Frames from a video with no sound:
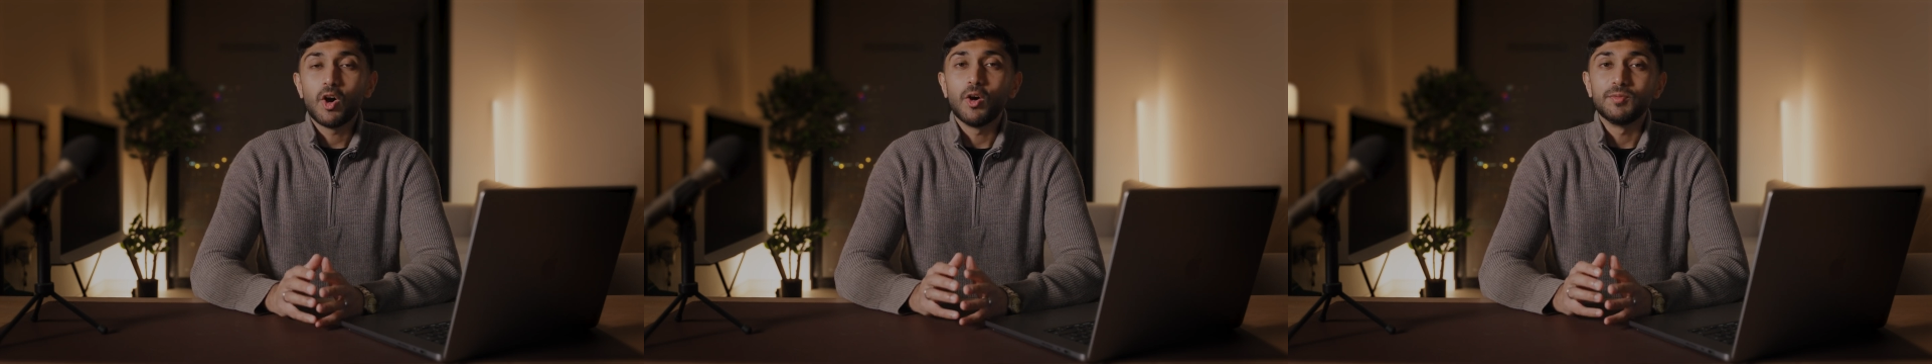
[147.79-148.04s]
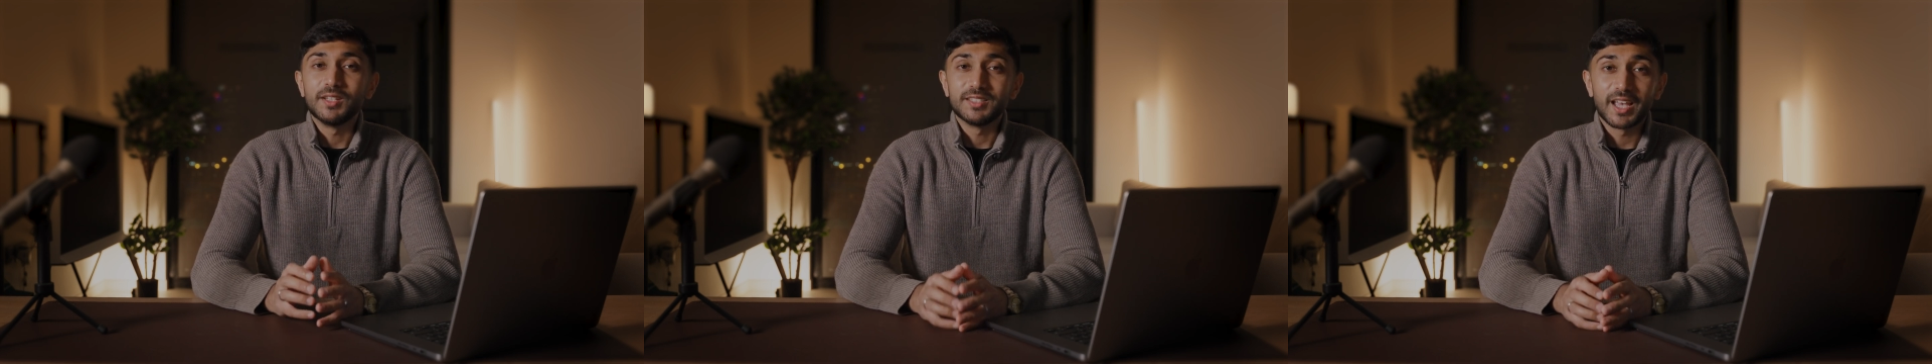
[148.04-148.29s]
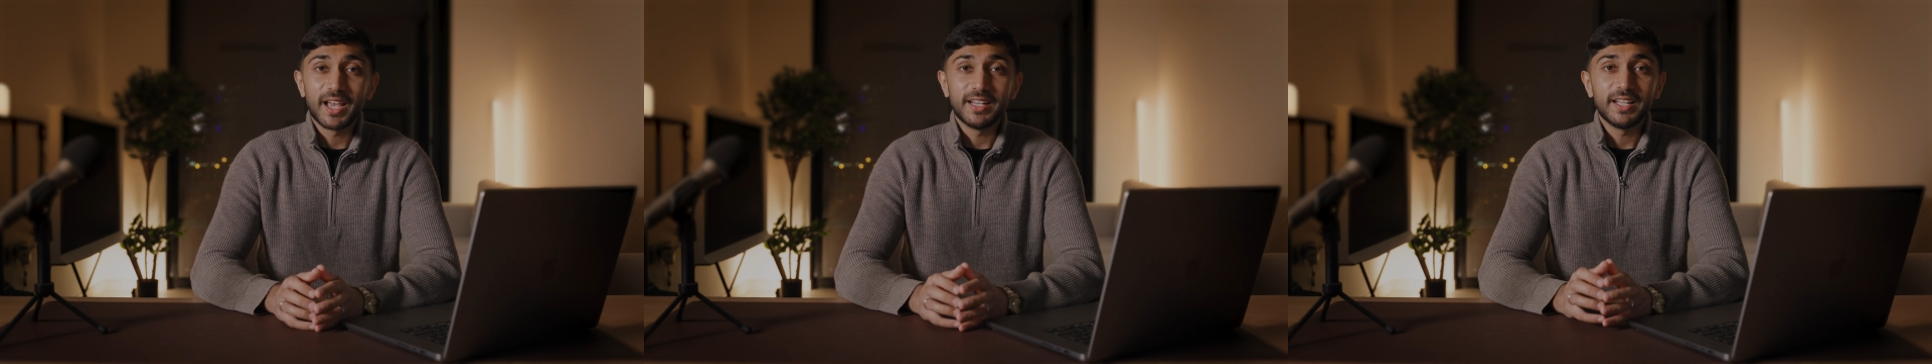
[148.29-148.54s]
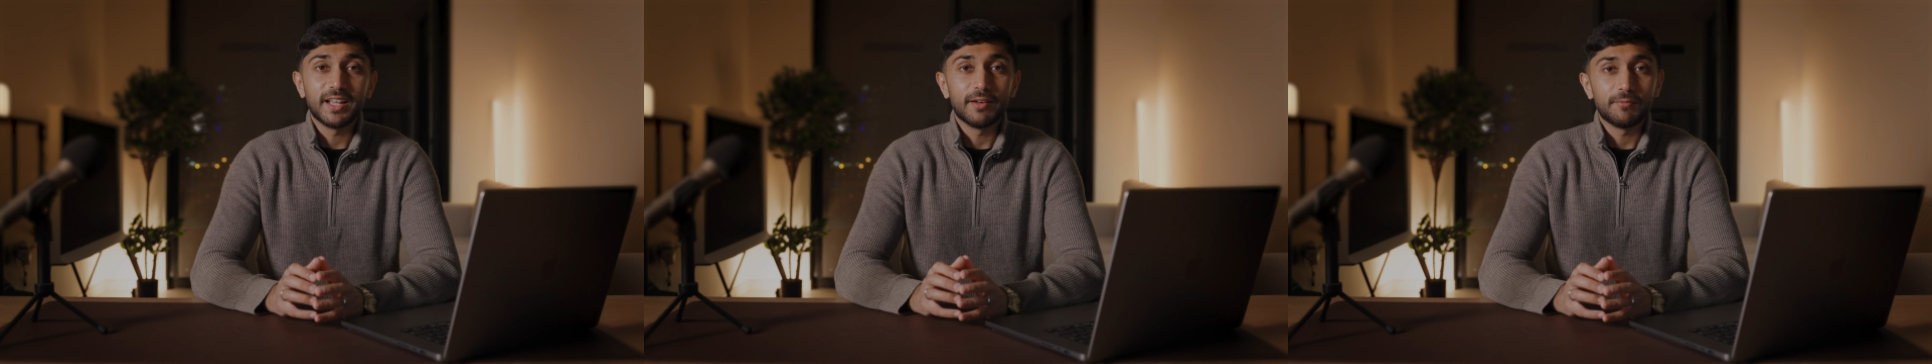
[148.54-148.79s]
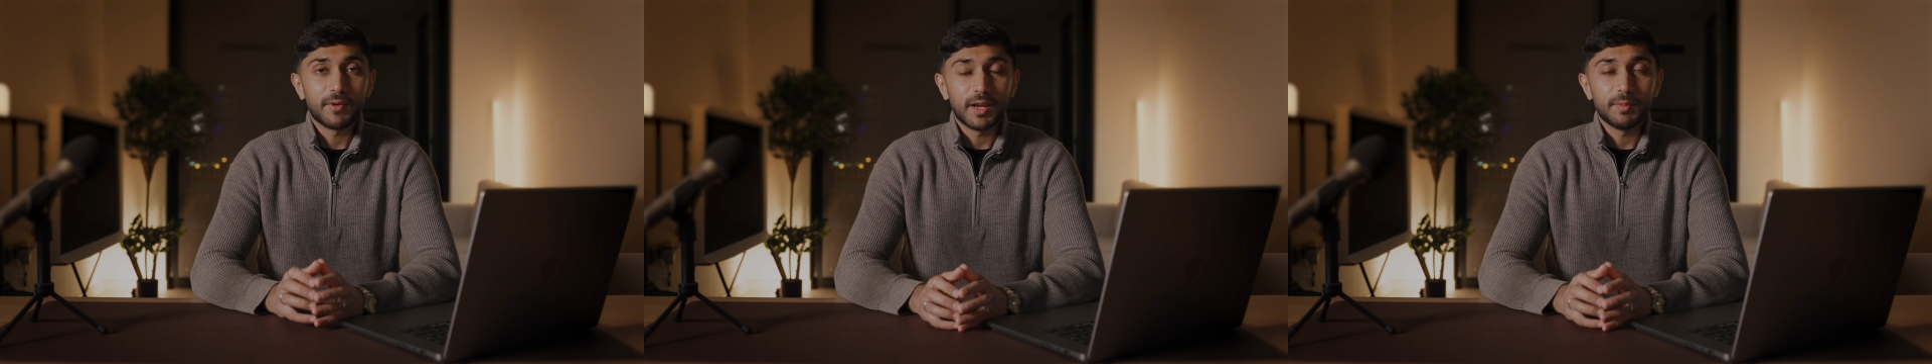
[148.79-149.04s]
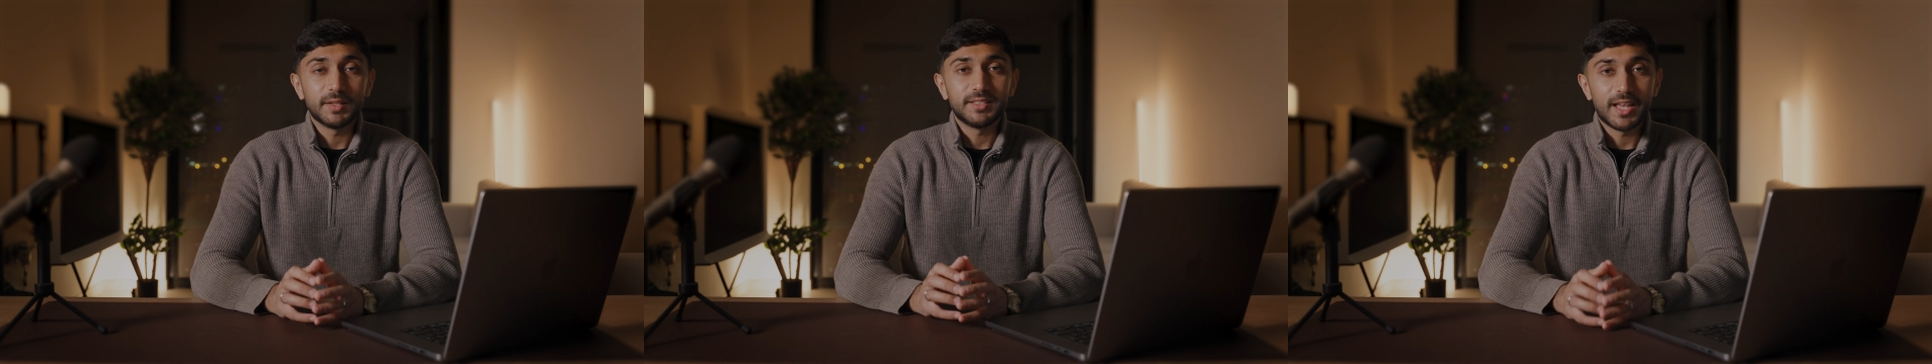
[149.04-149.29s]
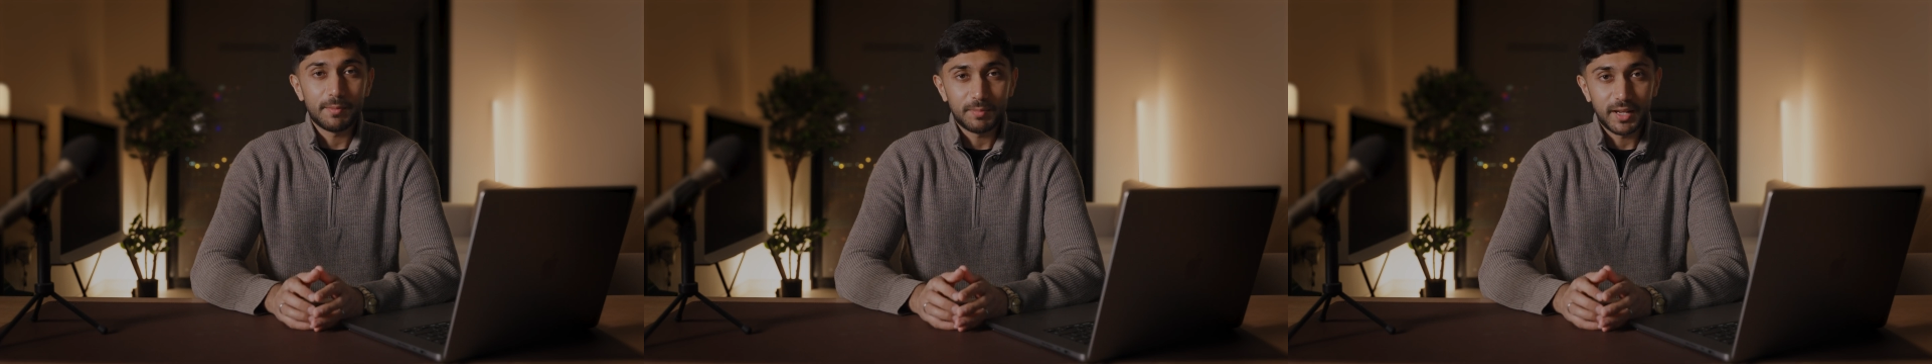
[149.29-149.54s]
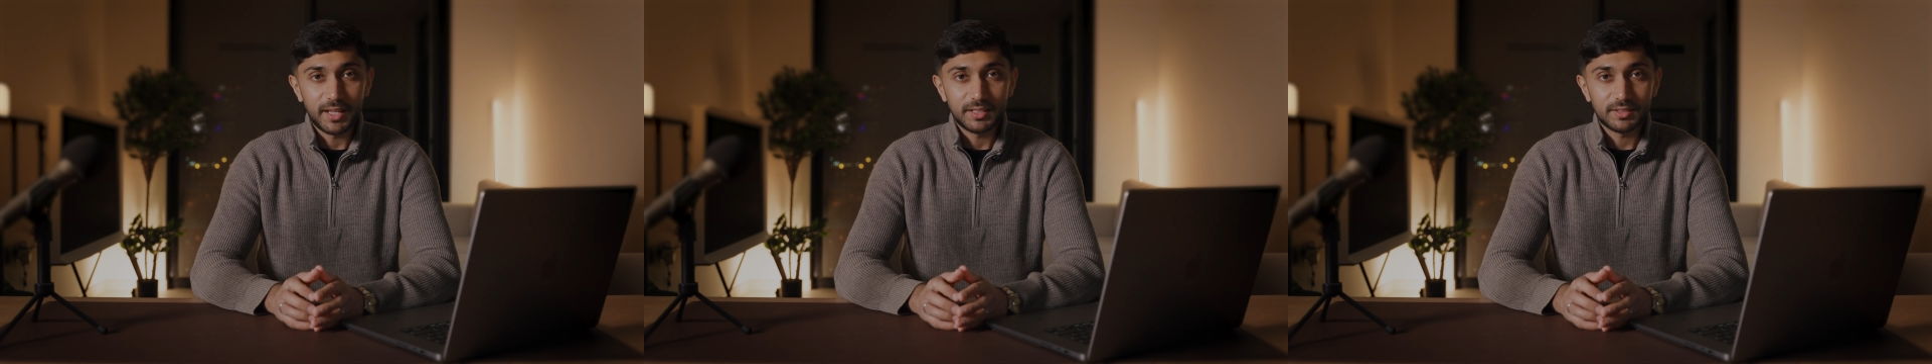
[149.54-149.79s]
of designing a Framer
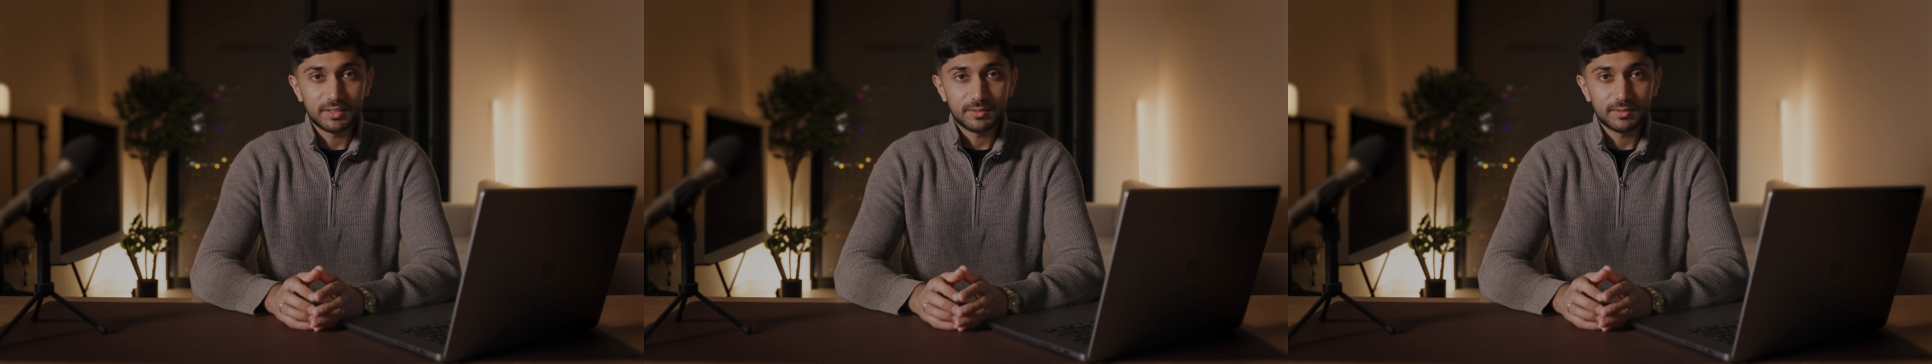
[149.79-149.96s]
template.